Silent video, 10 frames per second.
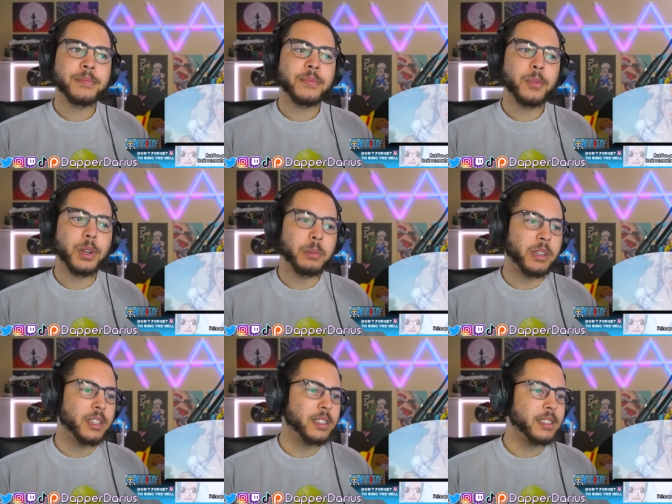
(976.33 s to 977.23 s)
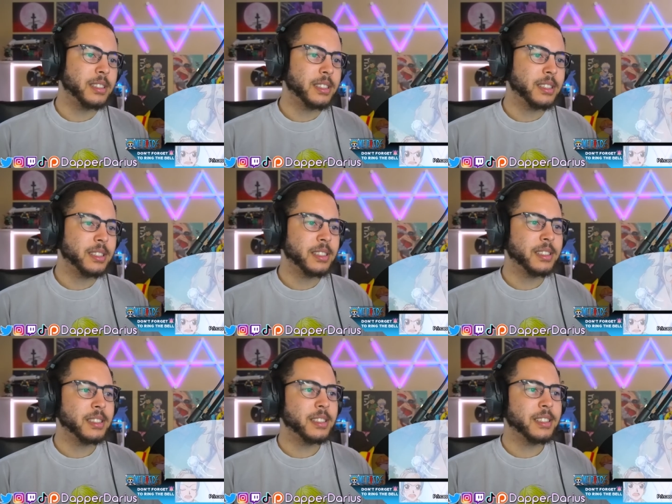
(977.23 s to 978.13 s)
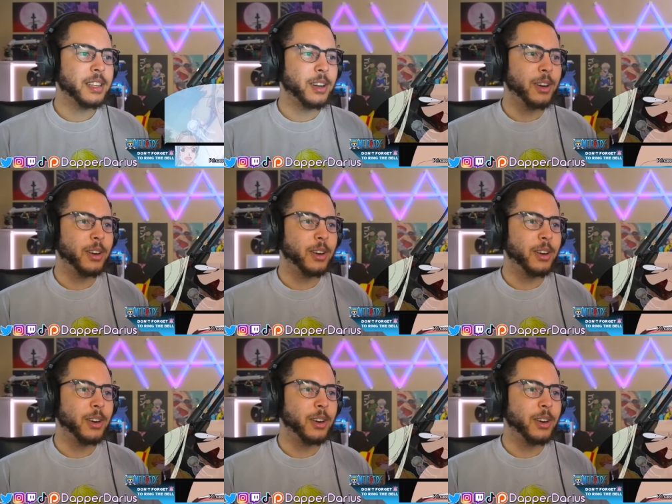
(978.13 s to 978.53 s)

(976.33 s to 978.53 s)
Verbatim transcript: What do you mean? Oh.